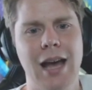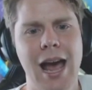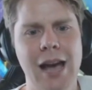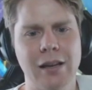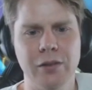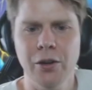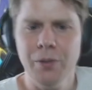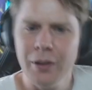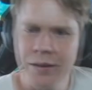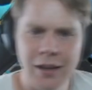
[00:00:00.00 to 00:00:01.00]
X. You don't
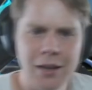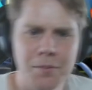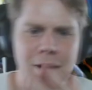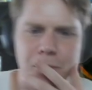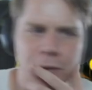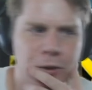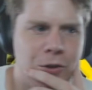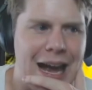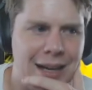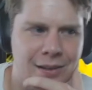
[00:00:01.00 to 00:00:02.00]
really see the Mega
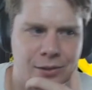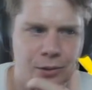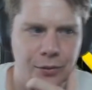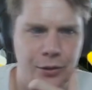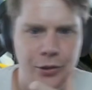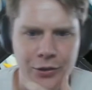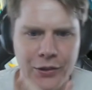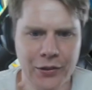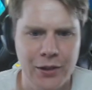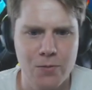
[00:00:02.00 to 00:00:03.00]
Mewtwo X too often, you
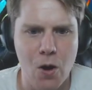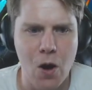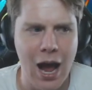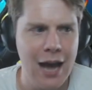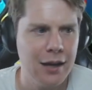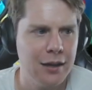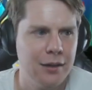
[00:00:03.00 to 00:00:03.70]
usually see Y.